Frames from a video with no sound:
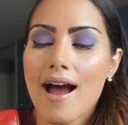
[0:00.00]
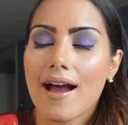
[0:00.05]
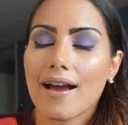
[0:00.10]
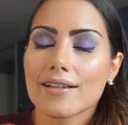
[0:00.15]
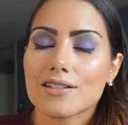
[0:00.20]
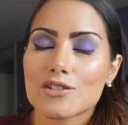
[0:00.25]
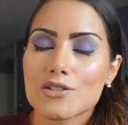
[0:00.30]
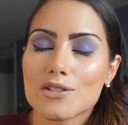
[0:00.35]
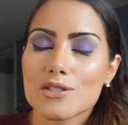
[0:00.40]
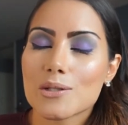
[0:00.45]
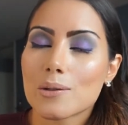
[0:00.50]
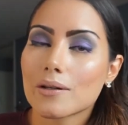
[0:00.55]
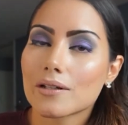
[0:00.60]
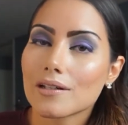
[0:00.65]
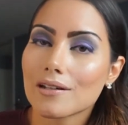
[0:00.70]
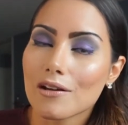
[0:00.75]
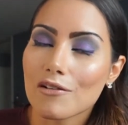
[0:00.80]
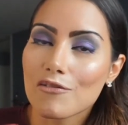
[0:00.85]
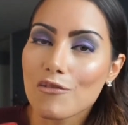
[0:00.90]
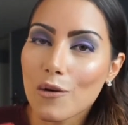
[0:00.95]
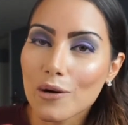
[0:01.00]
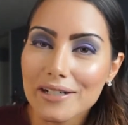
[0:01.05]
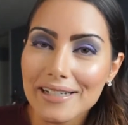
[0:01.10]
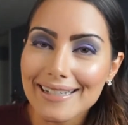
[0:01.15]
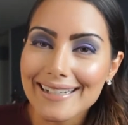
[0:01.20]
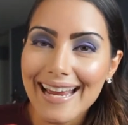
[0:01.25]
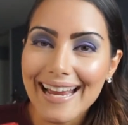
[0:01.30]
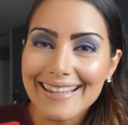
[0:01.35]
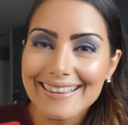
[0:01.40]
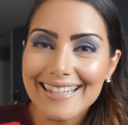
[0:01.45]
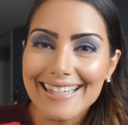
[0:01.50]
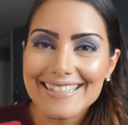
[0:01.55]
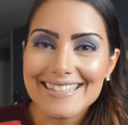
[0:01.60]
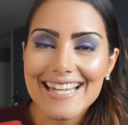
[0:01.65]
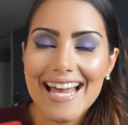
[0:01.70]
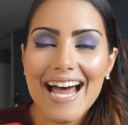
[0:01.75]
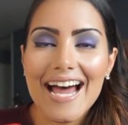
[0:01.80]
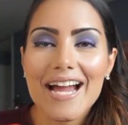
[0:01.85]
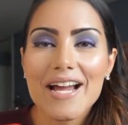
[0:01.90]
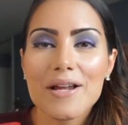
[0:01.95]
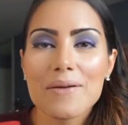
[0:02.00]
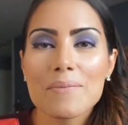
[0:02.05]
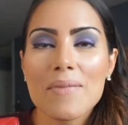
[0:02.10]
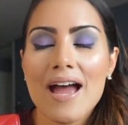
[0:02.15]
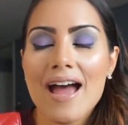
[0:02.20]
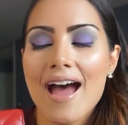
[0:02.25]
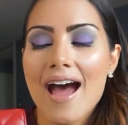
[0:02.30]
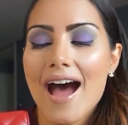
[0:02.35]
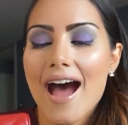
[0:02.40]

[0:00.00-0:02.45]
I just couldn't afford it at that time,